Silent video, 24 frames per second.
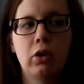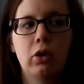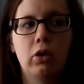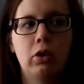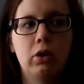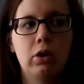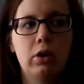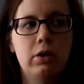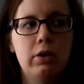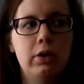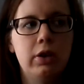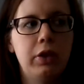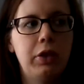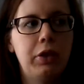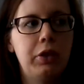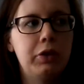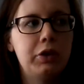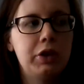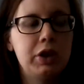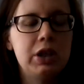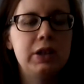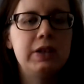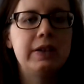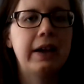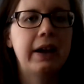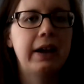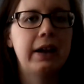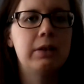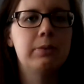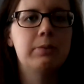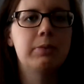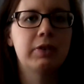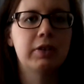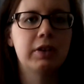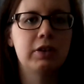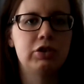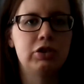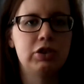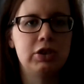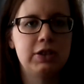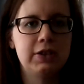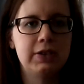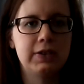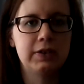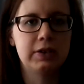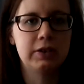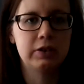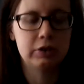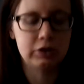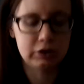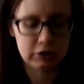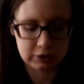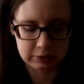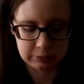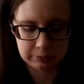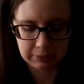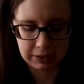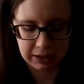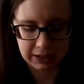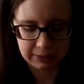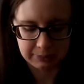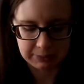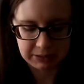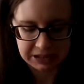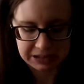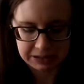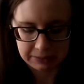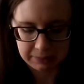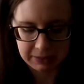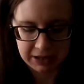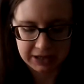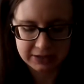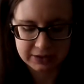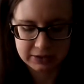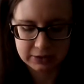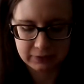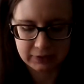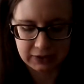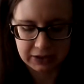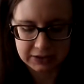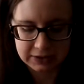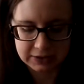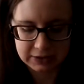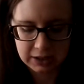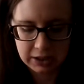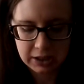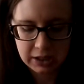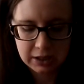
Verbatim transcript: on the three times that she's she's uh, made a mess of it